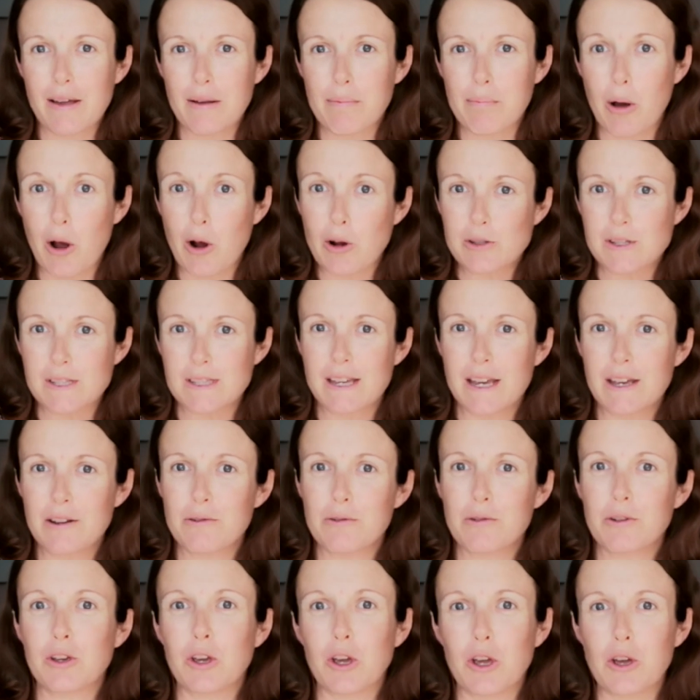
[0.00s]

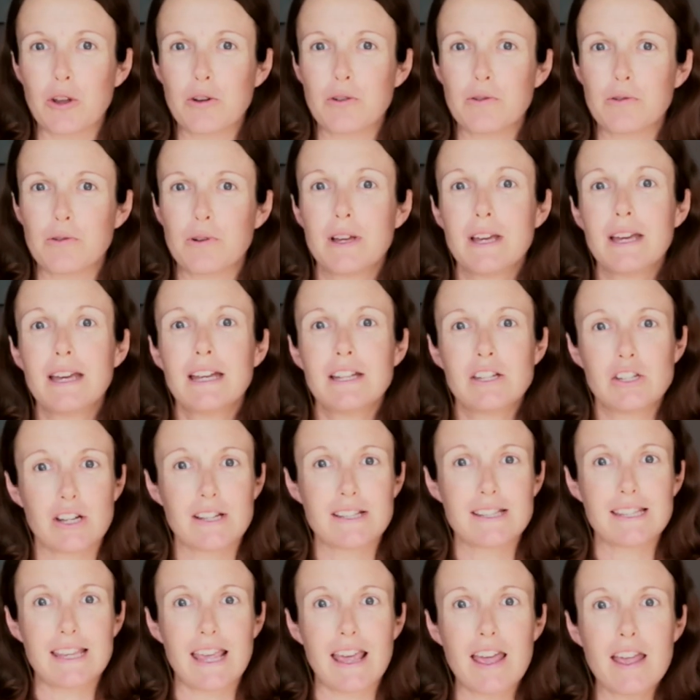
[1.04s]
postnatal girdle
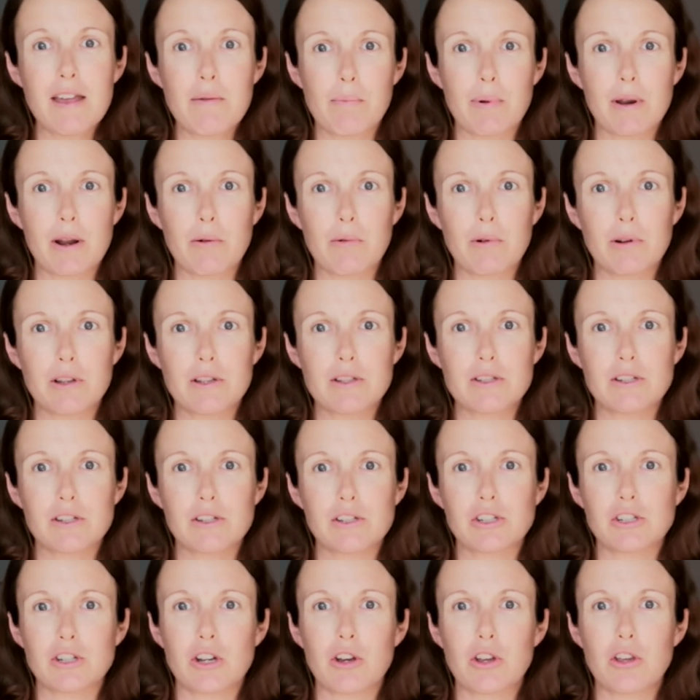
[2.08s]
just yet, but I wanted to
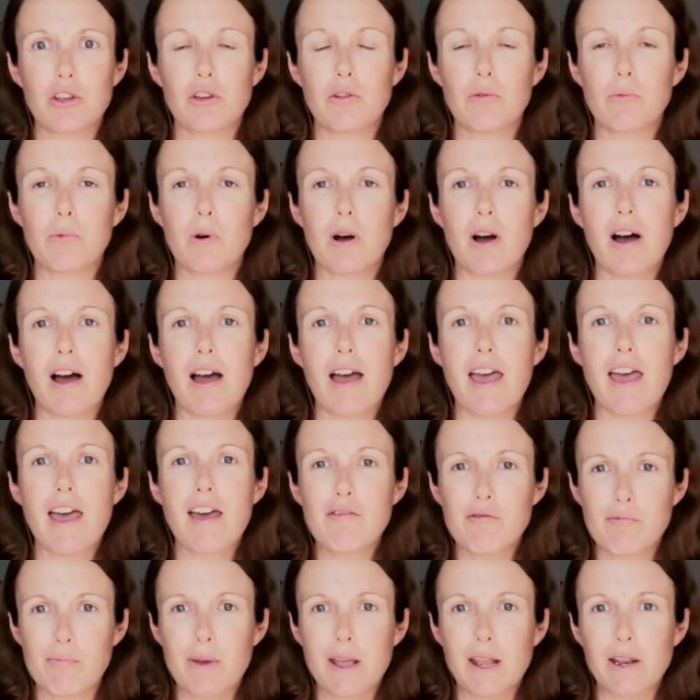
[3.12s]
show you what I
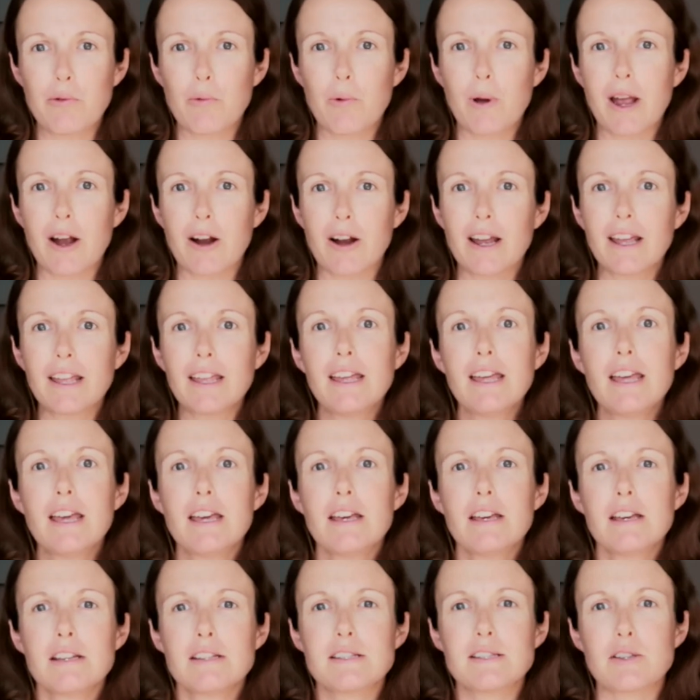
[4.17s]
have been wearing.
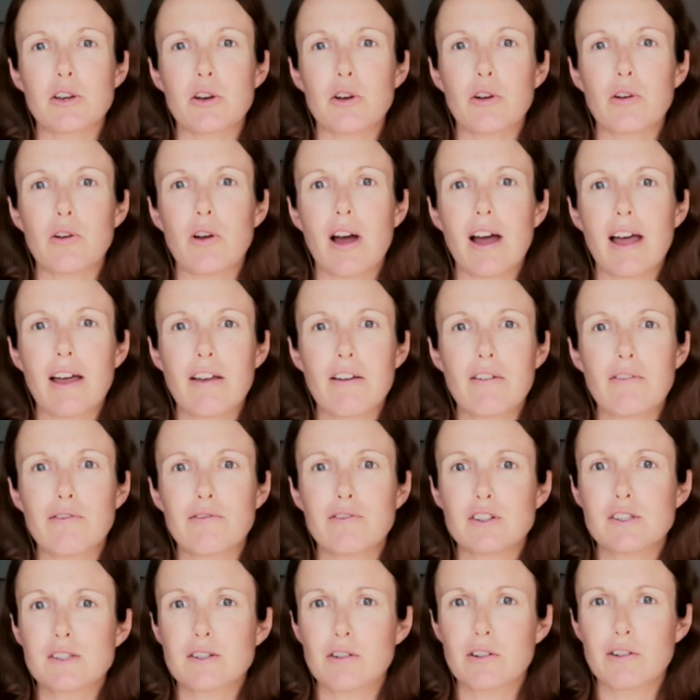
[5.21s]
So
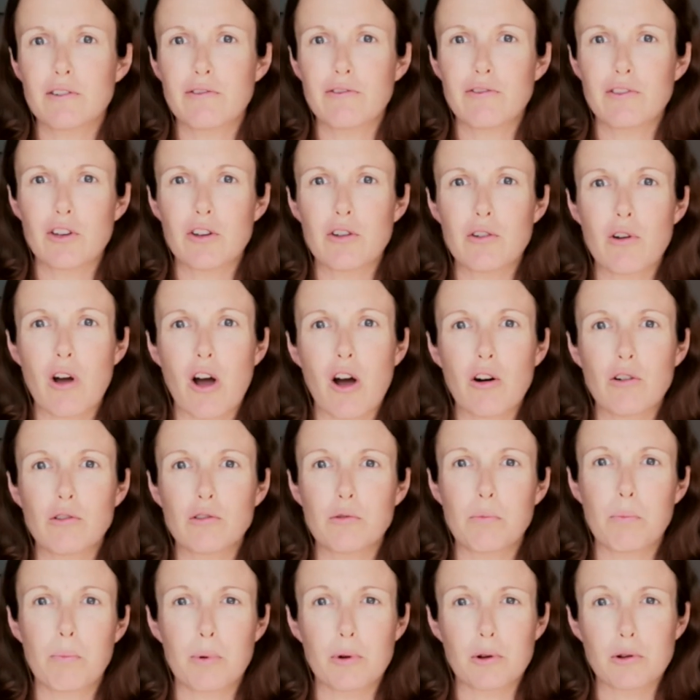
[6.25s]
I've just got a few
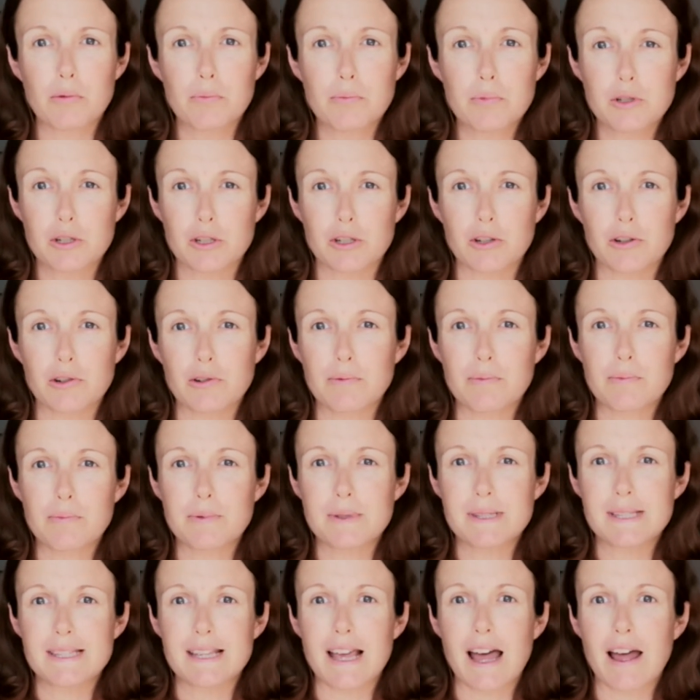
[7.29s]
old boob
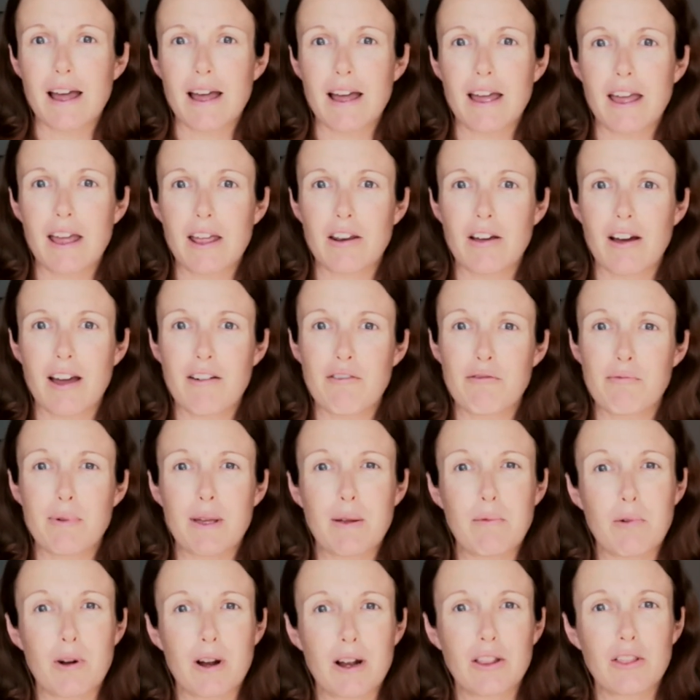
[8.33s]
tubes and I've
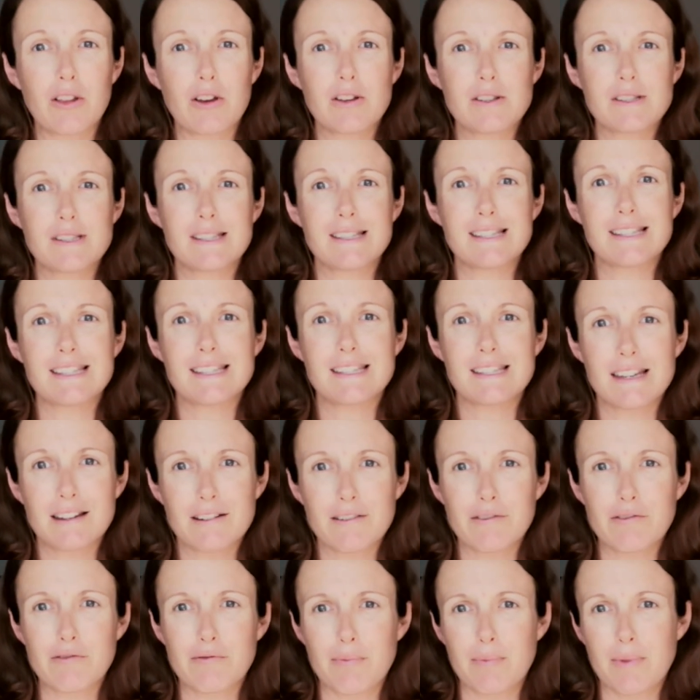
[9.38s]
been wearing those instead
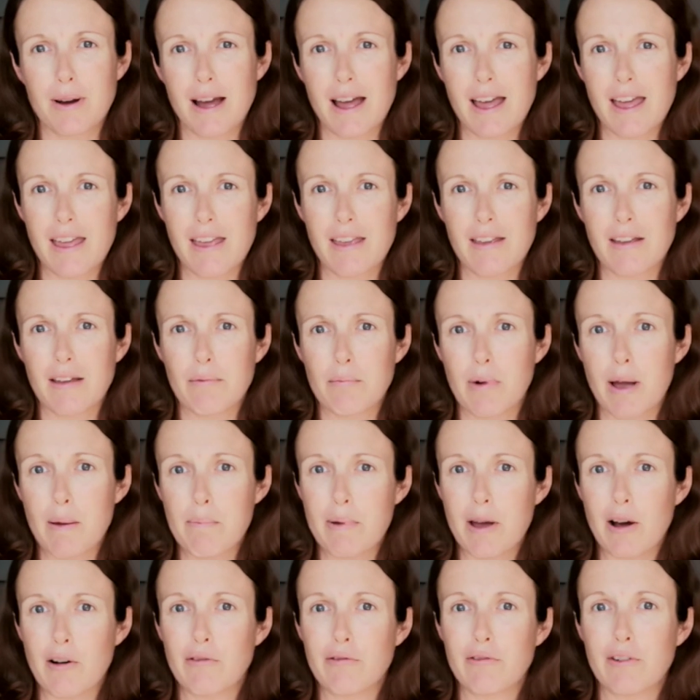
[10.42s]
of my
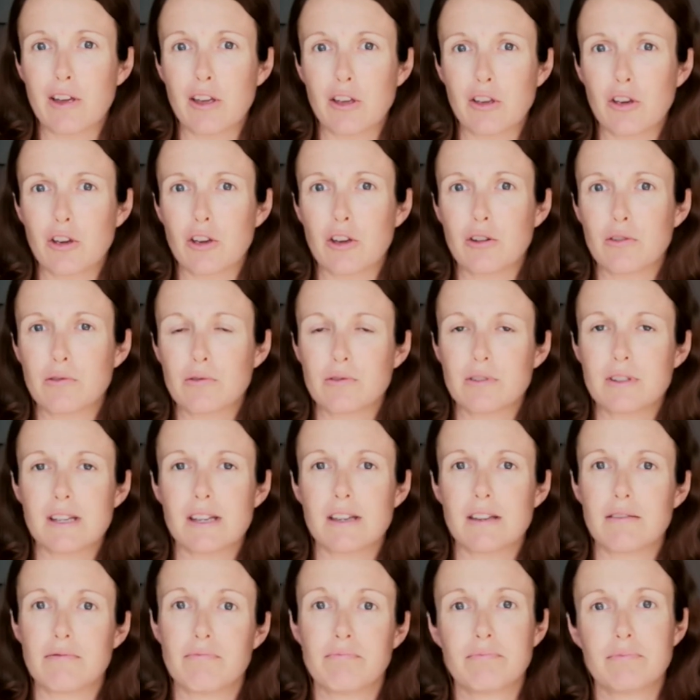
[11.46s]
Bellefit girdle
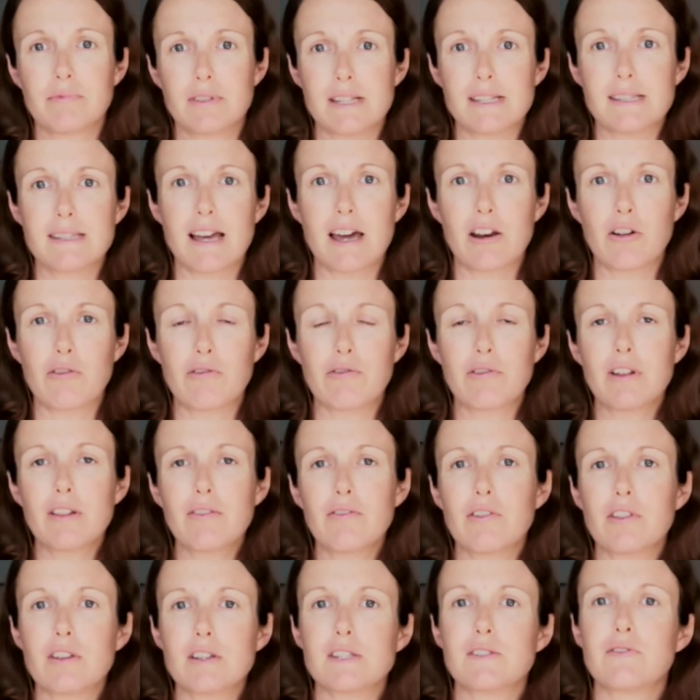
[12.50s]
to start off
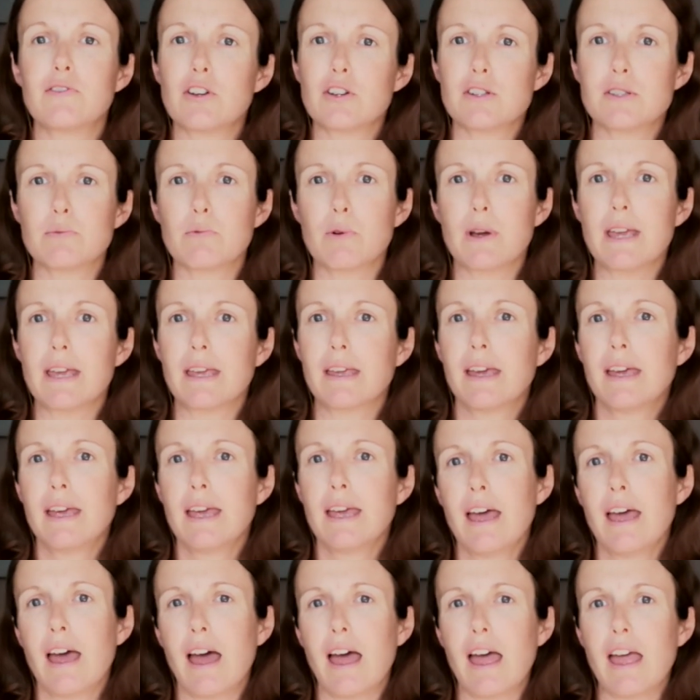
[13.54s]
with for this first week,
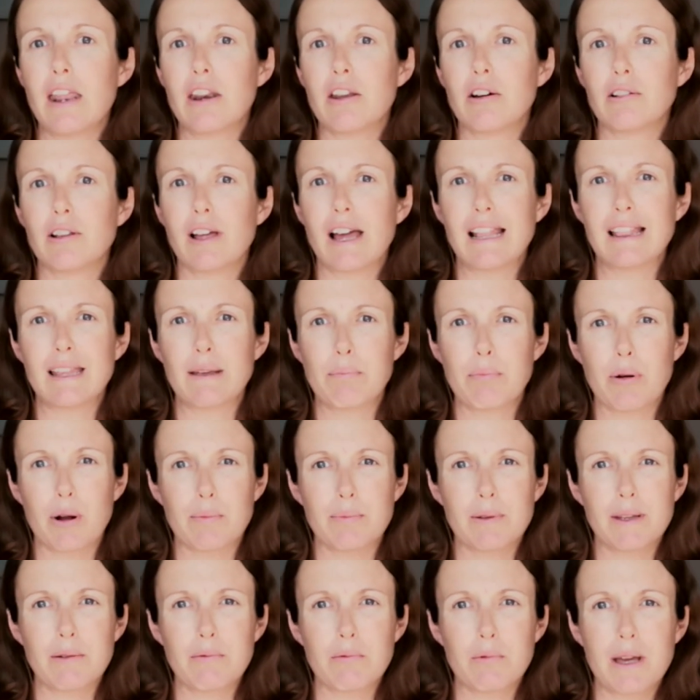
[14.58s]
and I'll likely
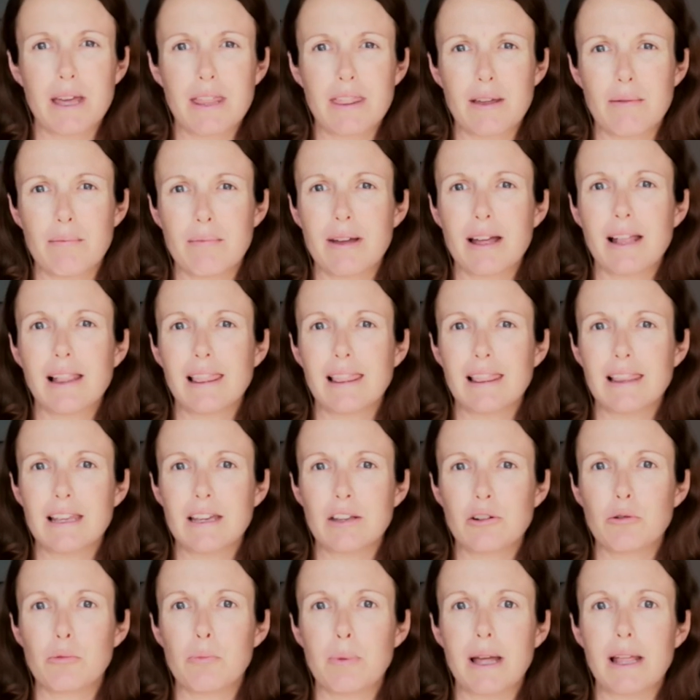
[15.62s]
probably wear them a
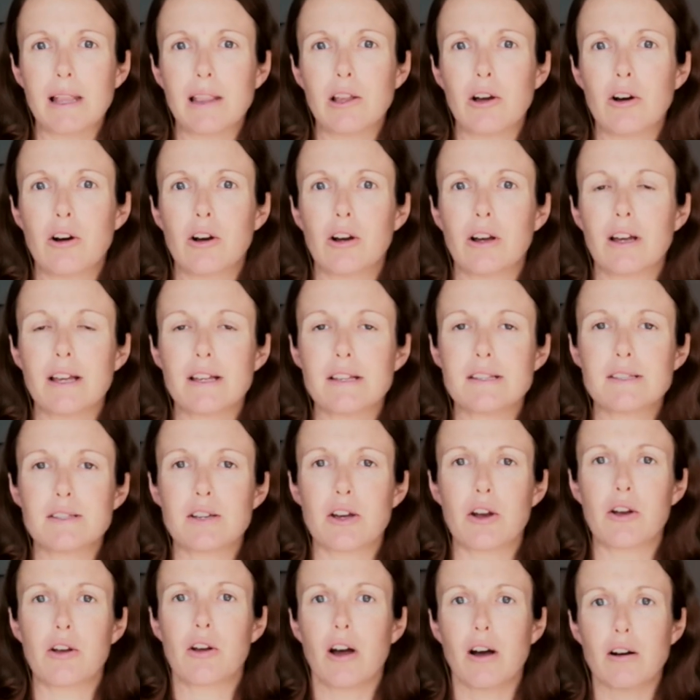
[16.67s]
little bit longer.
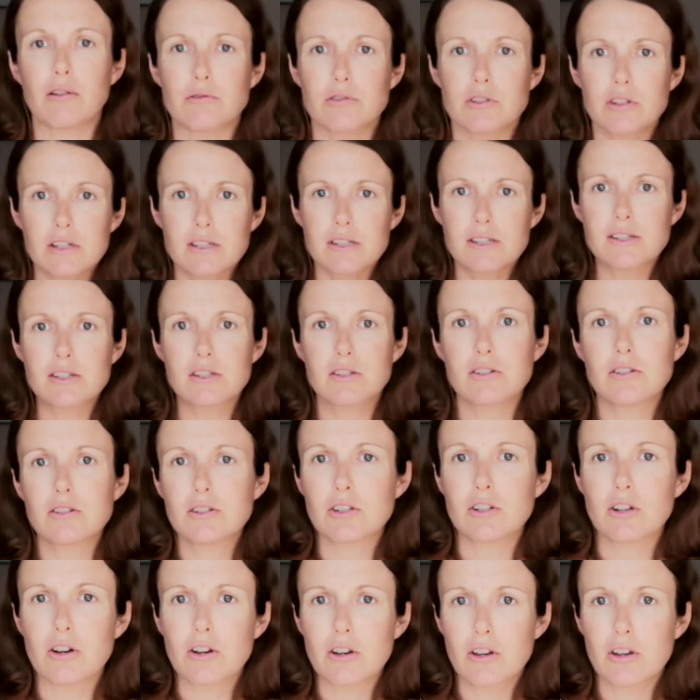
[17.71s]
So I'll just show